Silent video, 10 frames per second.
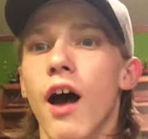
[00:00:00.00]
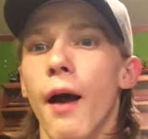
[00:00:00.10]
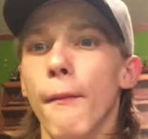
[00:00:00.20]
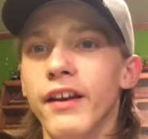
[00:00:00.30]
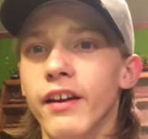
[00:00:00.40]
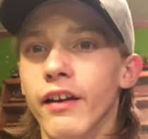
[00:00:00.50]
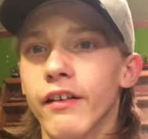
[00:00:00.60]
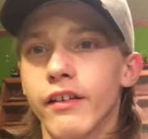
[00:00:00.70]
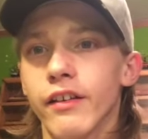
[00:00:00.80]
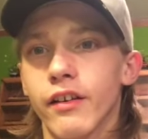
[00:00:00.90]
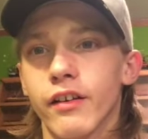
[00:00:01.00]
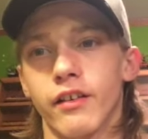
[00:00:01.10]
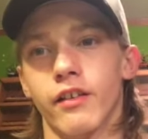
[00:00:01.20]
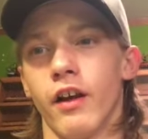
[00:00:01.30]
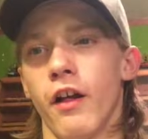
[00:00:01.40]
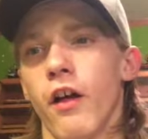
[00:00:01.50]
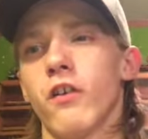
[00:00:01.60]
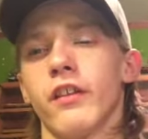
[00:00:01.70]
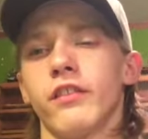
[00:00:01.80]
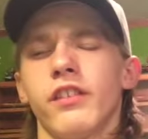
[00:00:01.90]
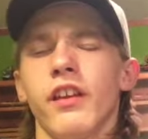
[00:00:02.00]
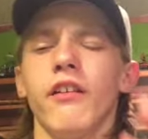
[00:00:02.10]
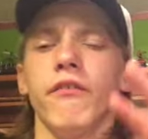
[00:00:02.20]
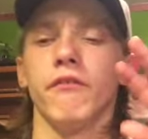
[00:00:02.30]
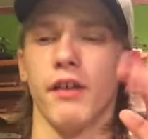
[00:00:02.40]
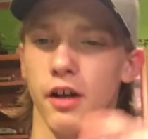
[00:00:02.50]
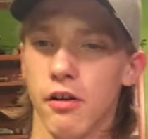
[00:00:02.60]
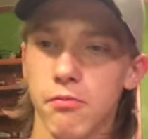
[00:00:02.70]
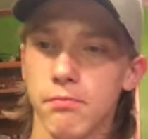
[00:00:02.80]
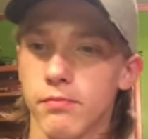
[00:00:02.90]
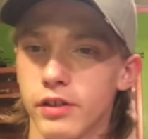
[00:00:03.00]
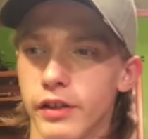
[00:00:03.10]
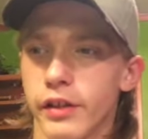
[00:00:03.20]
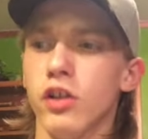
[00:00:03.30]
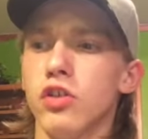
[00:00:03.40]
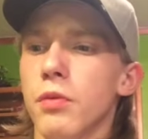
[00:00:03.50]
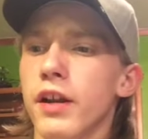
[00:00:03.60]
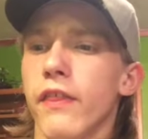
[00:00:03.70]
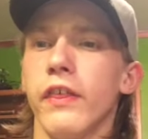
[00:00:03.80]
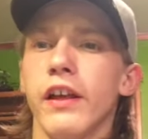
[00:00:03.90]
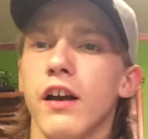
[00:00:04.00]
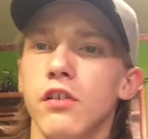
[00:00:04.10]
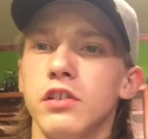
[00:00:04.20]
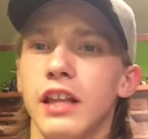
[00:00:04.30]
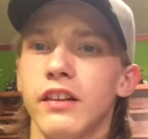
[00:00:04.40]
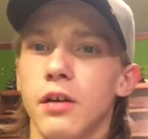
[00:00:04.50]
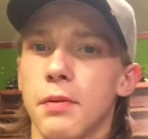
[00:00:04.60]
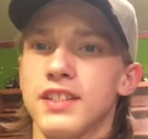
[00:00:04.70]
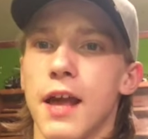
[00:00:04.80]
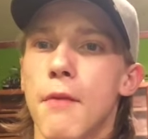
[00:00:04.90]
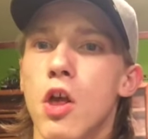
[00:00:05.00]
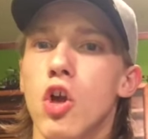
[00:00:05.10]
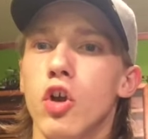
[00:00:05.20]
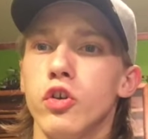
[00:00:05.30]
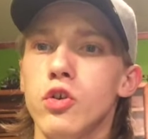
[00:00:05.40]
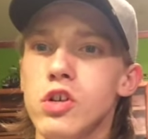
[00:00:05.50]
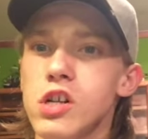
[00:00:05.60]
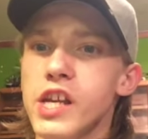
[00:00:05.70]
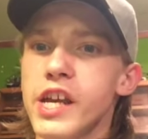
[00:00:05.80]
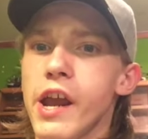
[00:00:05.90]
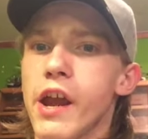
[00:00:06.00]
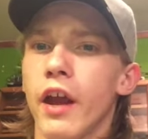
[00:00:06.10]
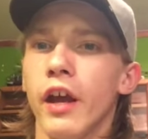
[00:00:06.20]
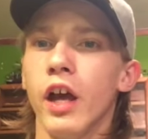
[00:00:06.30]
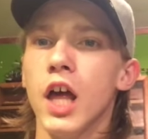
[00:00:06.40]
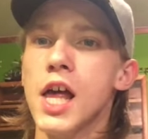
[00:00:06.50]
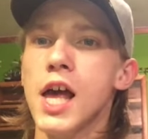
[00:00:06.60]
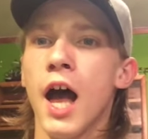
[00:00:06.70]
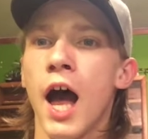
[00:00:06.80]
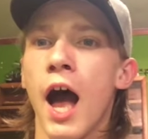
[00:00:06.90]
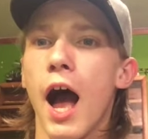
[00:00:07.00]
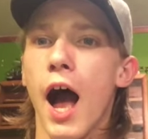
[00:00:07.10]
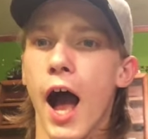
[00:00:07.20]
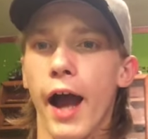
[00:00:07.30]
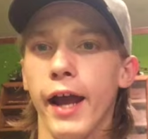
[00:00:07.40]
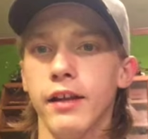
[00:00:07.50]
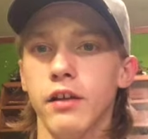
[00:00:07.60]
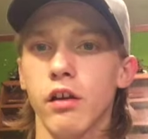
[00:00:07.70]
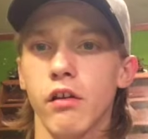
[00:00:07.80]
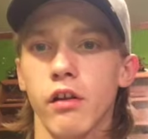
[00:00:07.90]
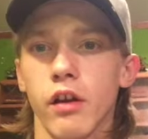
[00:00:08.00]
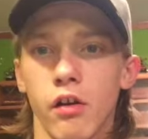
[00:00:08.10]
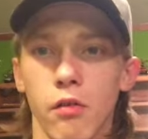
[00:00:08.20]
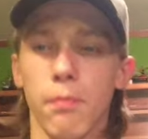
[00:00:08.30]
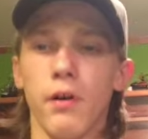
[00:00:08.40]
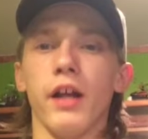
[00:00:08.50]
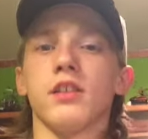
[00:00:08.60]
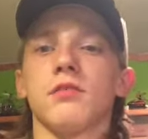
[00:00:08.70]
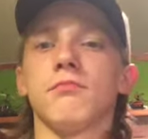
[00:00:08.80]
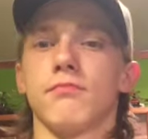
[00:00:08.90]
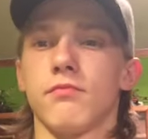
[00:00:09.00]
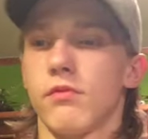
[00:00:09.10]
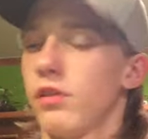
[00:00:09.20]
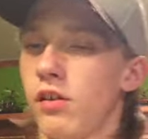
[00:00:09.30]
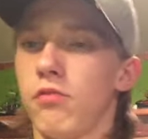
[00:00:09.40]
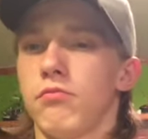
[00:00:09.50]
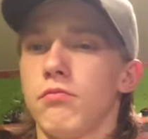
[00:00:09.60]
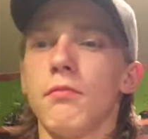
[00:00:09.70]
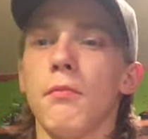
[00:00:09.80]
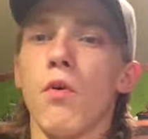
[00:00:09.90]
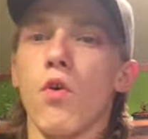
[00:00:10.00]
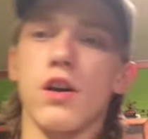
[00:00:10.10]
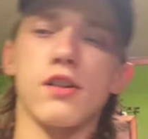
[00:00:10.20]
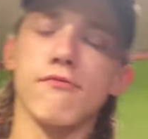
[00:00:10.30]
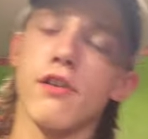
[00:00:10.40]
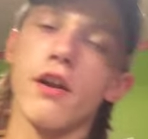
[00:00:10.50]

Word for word: I mean, okay. Think of how. Here's a way to think how sadly depressed I am. Usually, I, you know, put on some, you know, more.